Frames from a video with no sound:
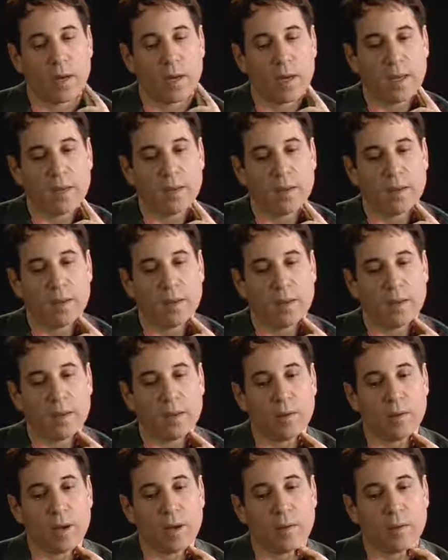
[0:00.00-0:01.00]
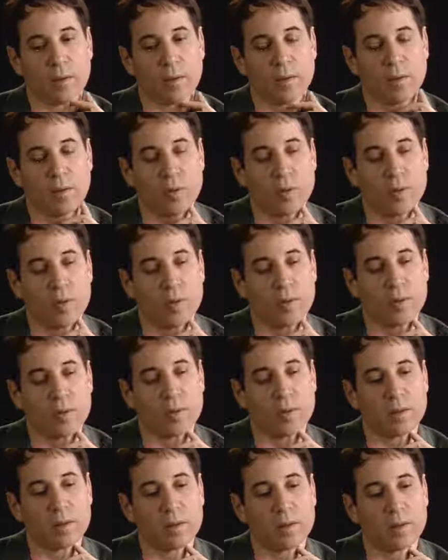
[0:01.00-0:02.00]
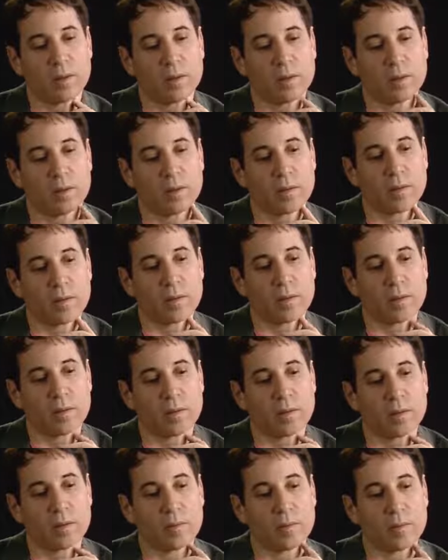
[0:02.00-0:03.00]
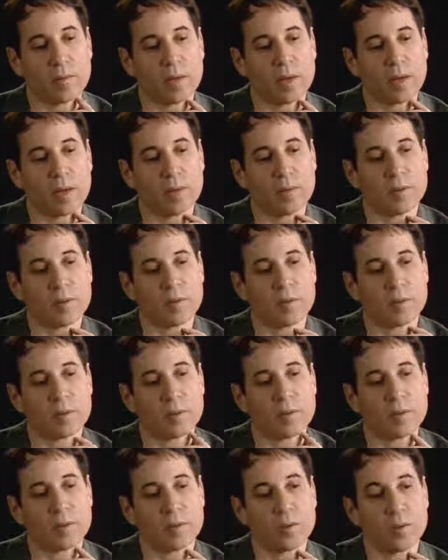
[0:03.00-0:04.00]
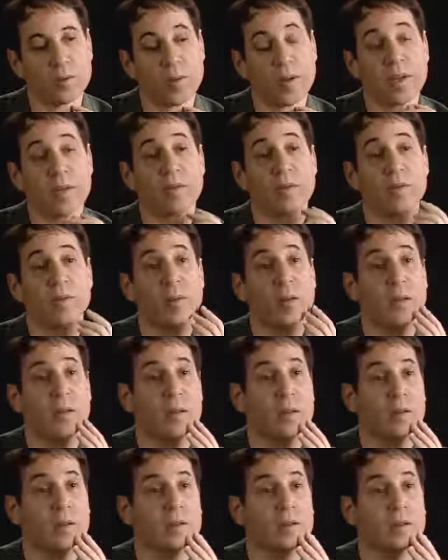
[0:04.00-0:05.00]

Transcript: and I recorded it when I was 23,